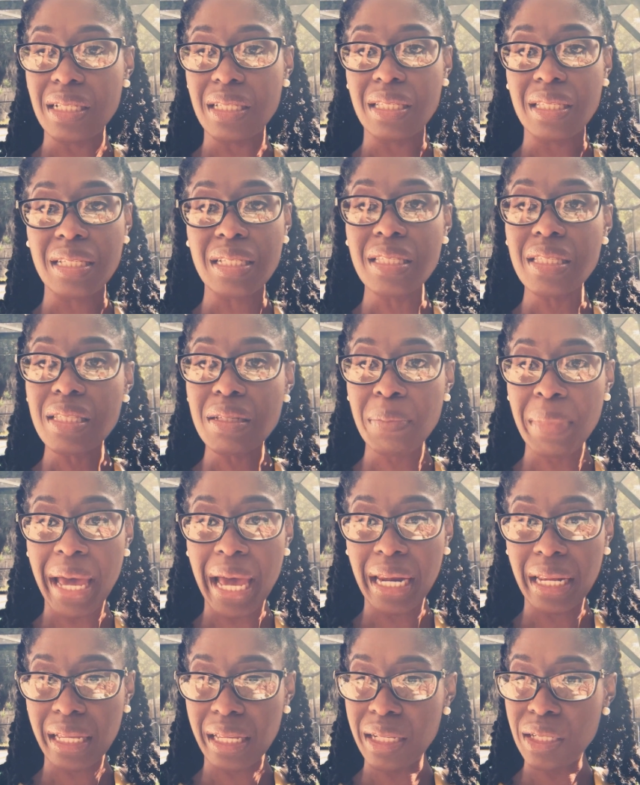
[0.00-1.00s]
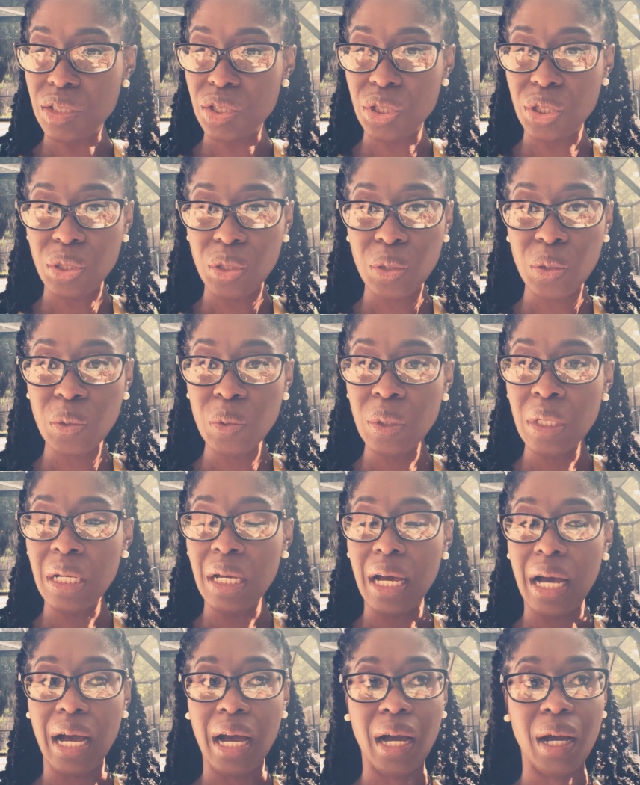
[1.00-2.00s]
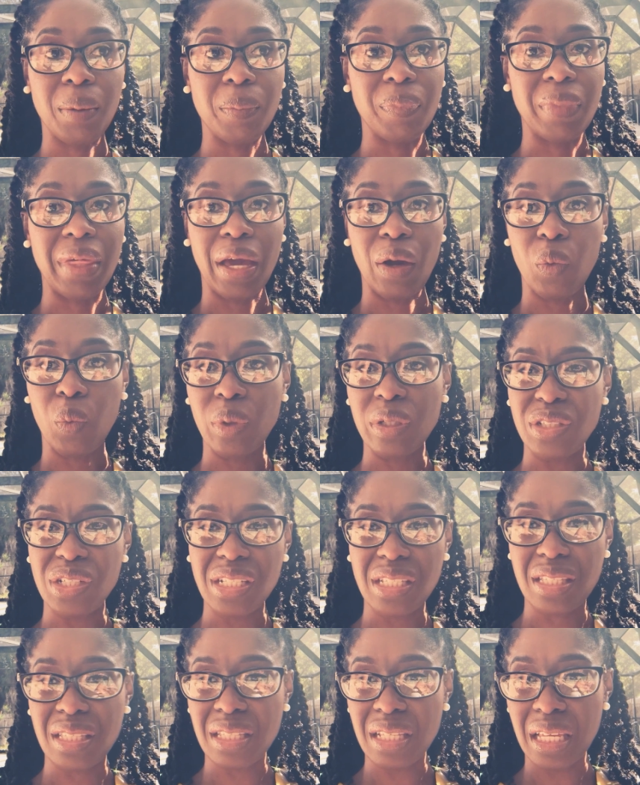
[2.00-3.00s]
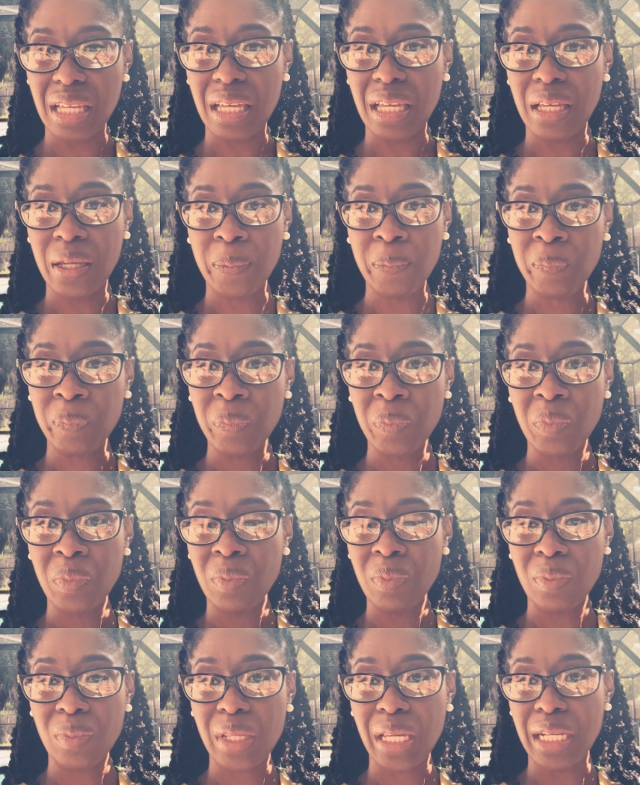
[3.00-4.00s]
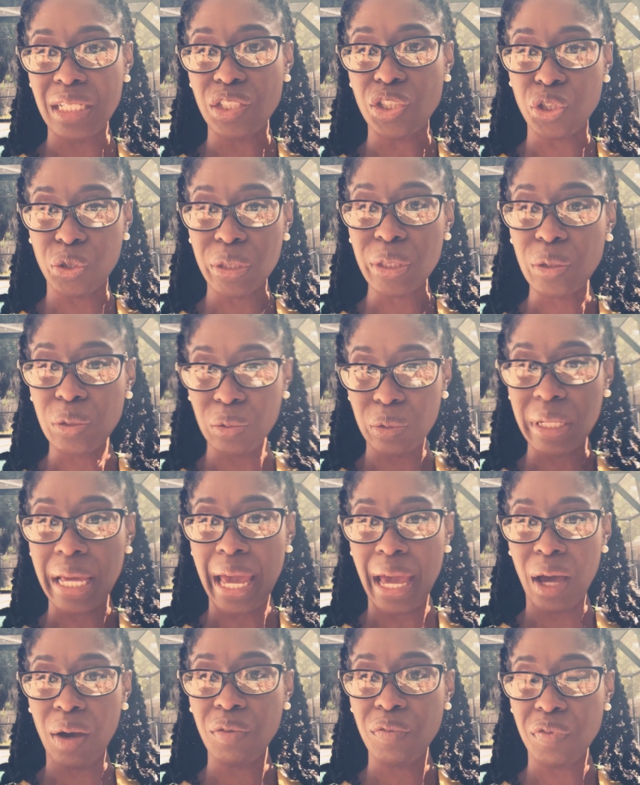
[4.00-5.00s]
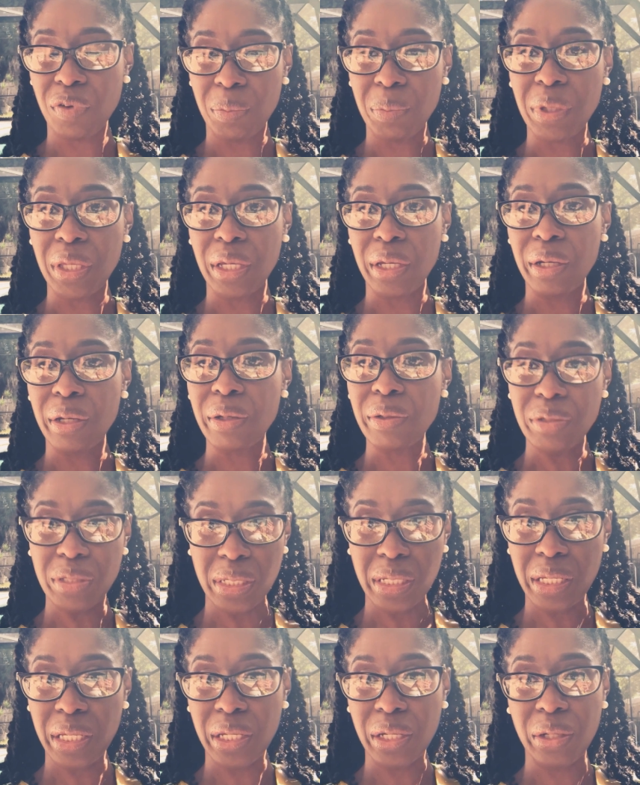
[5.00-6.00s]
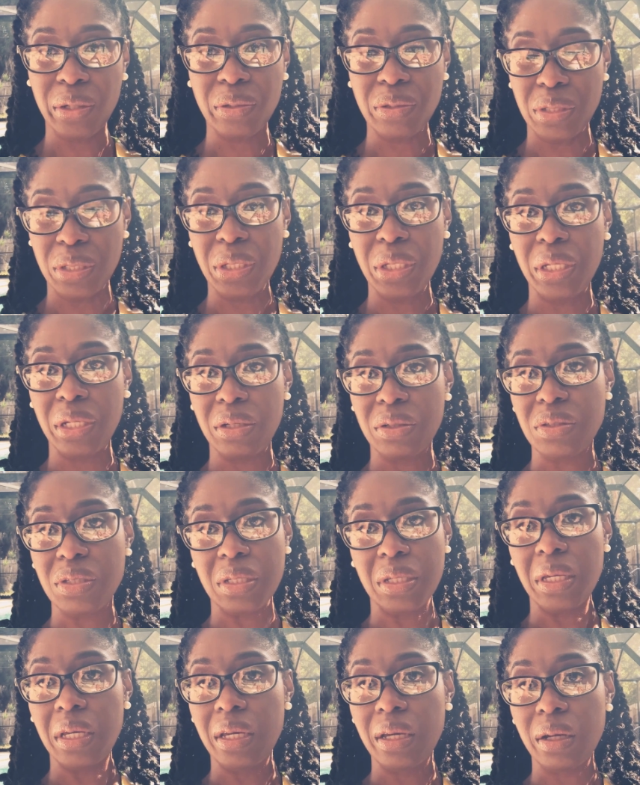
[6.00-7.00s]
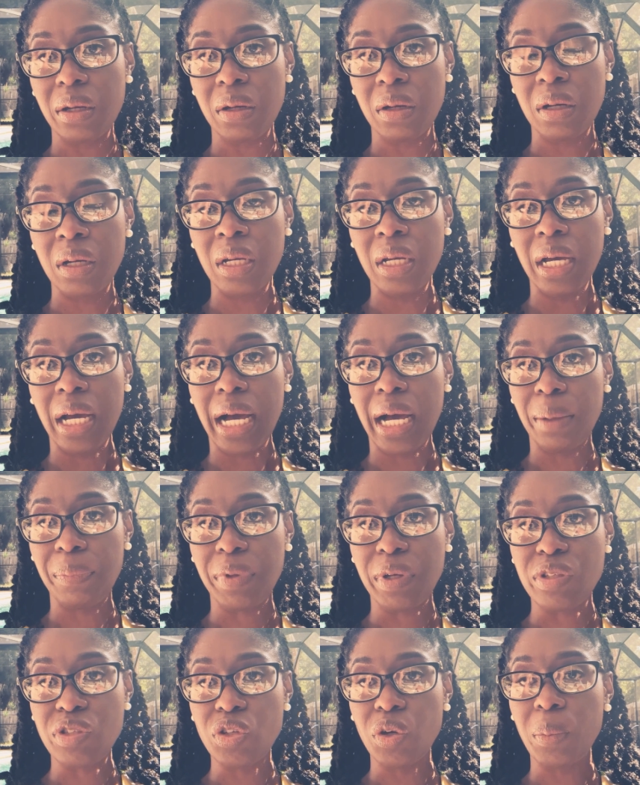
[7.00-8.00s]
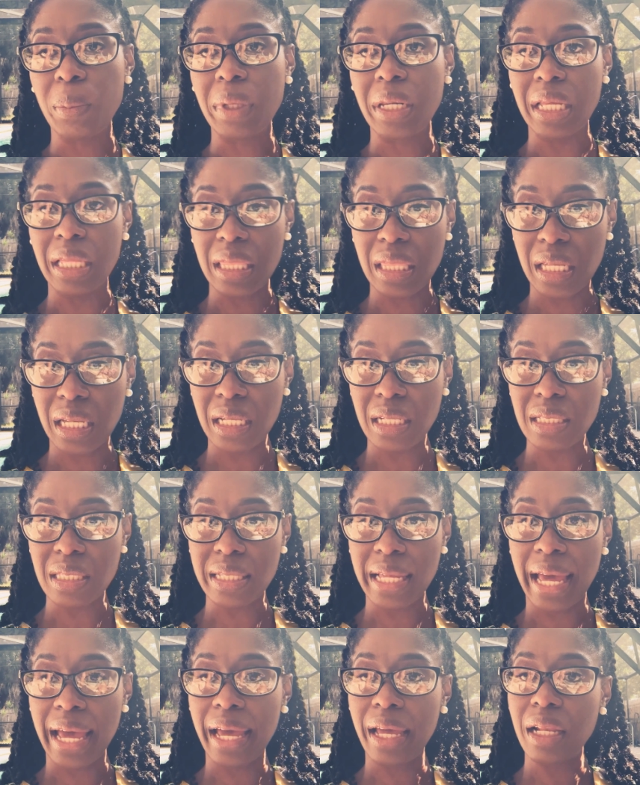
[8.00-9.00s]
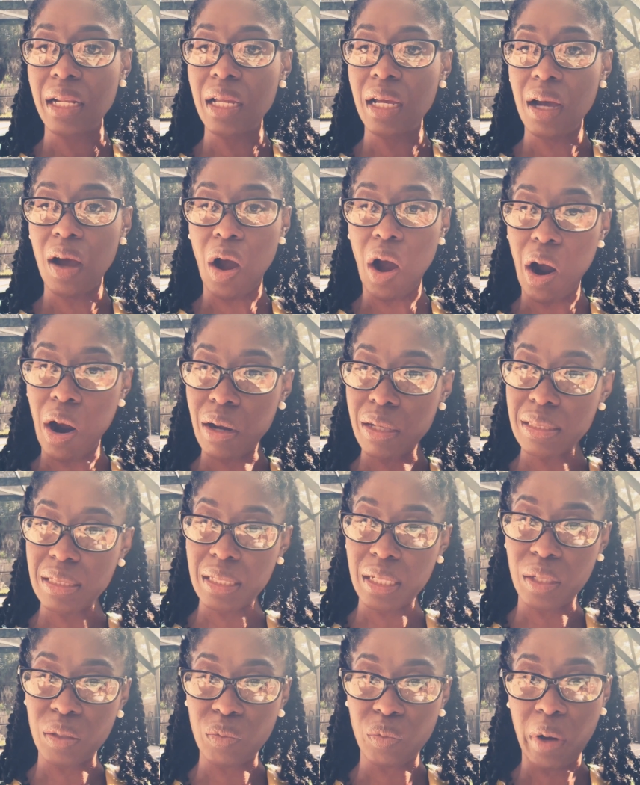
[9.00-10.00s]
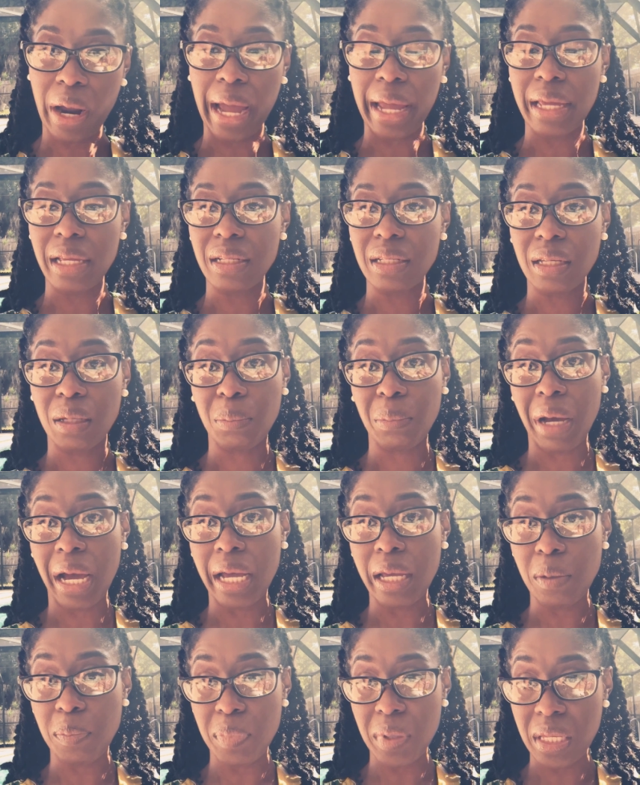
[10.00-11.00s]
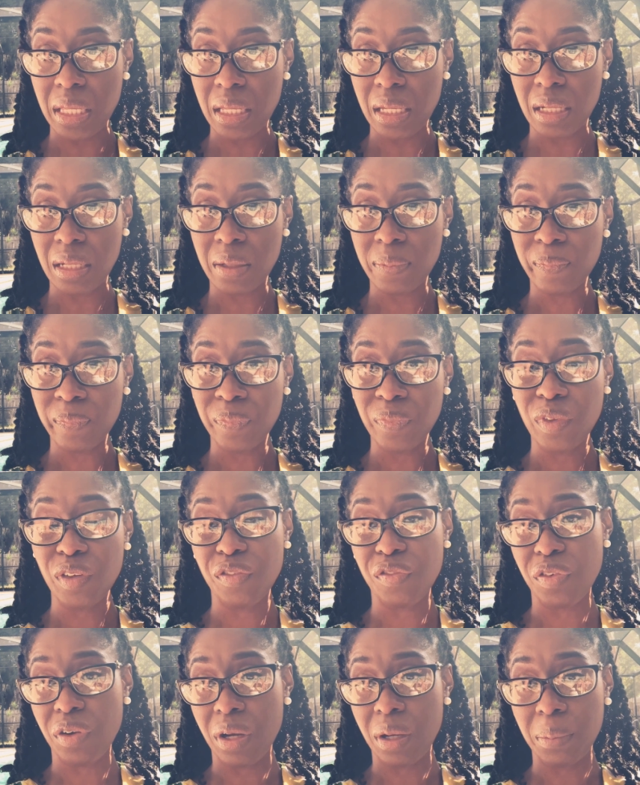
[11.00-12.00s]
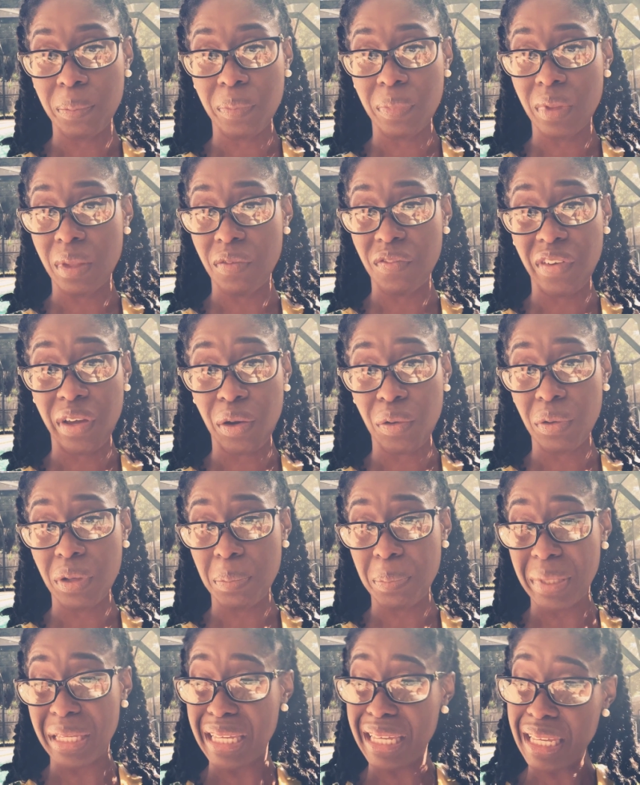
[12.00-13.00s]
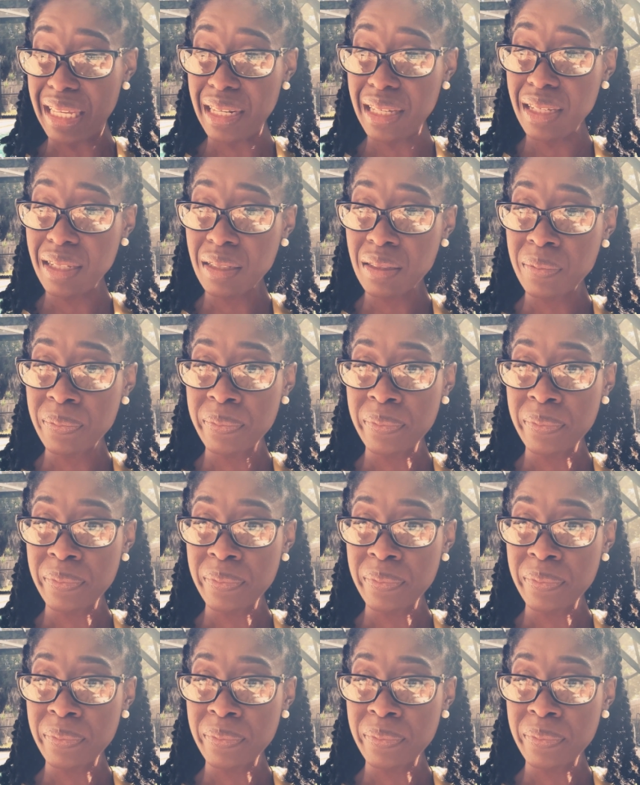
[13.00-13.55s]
a systematic issue that we just see it trickle down from year to year to year to year. There's so many things that aren't done right, in my opinion, from the very beginning,